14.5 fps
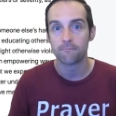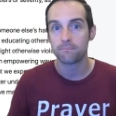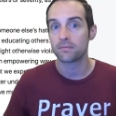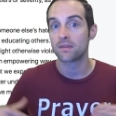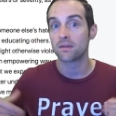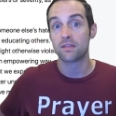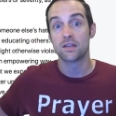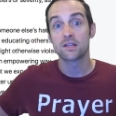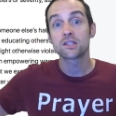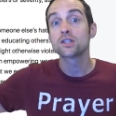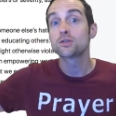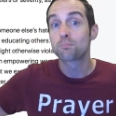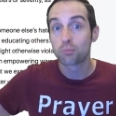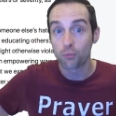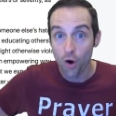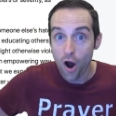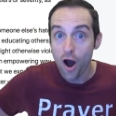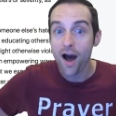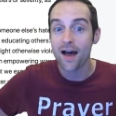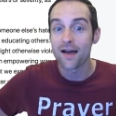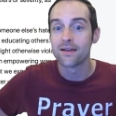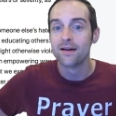this is
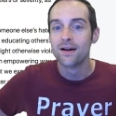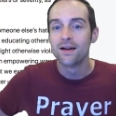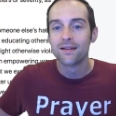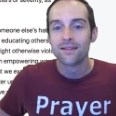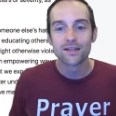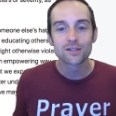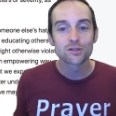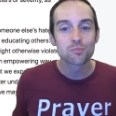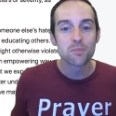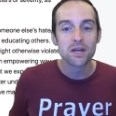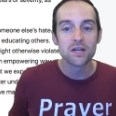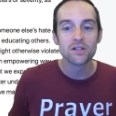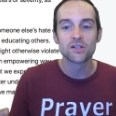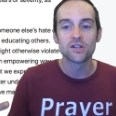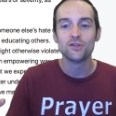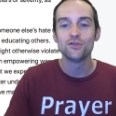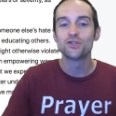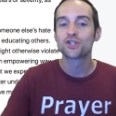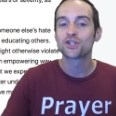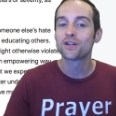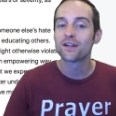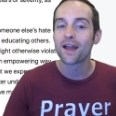broad. This means that you
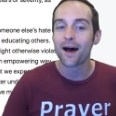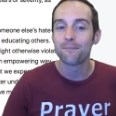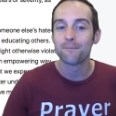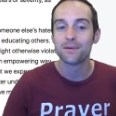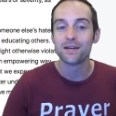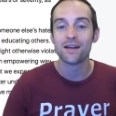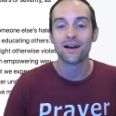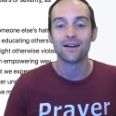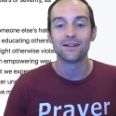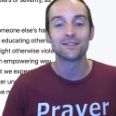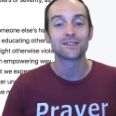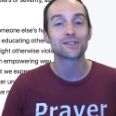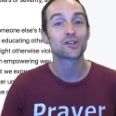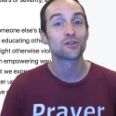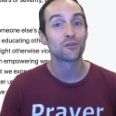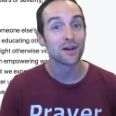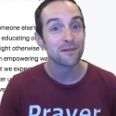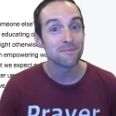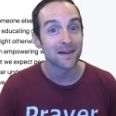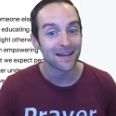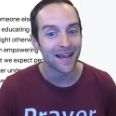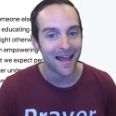should not be uh,
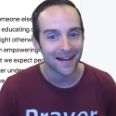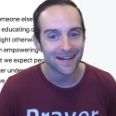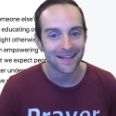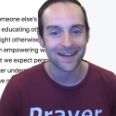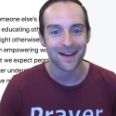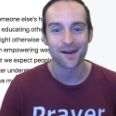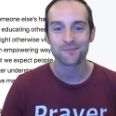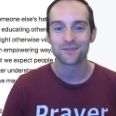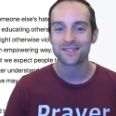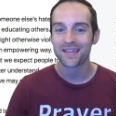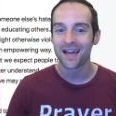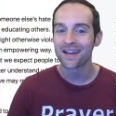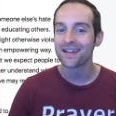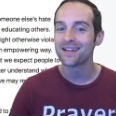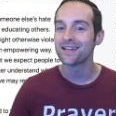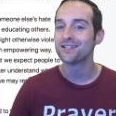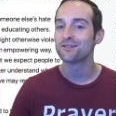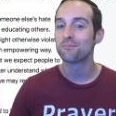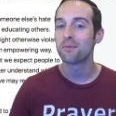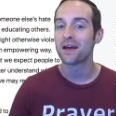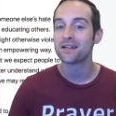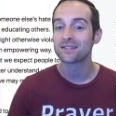screaming any obscenities
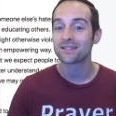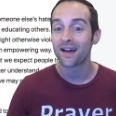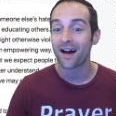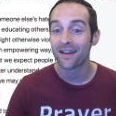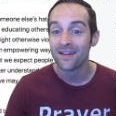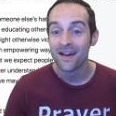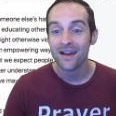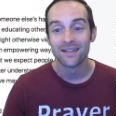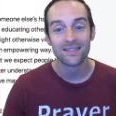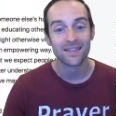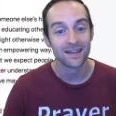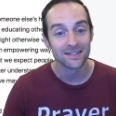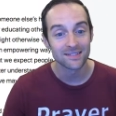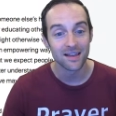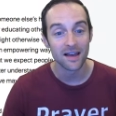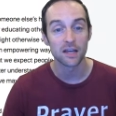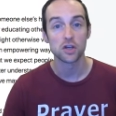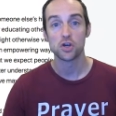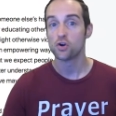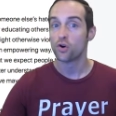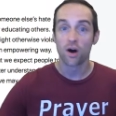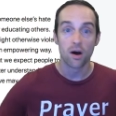based on things like
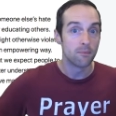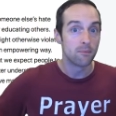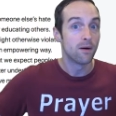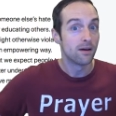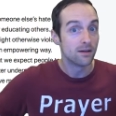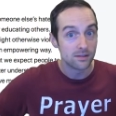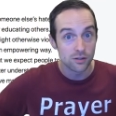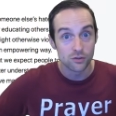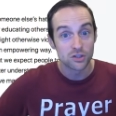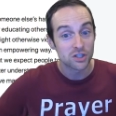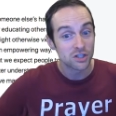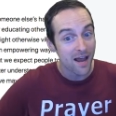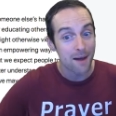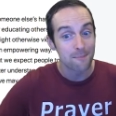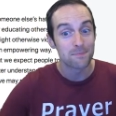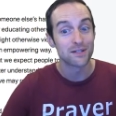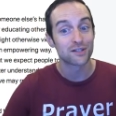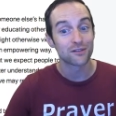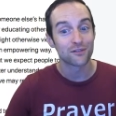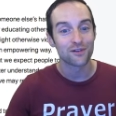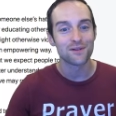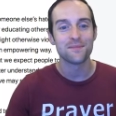you. Uh, you should not be
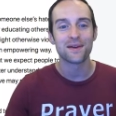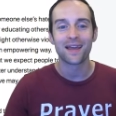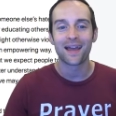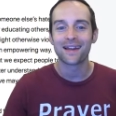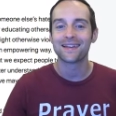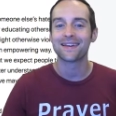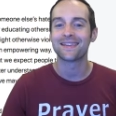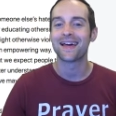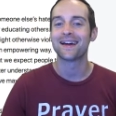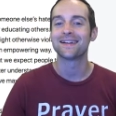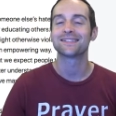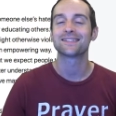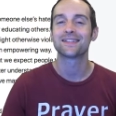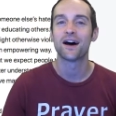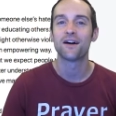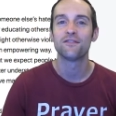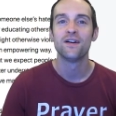screaming any of that stuff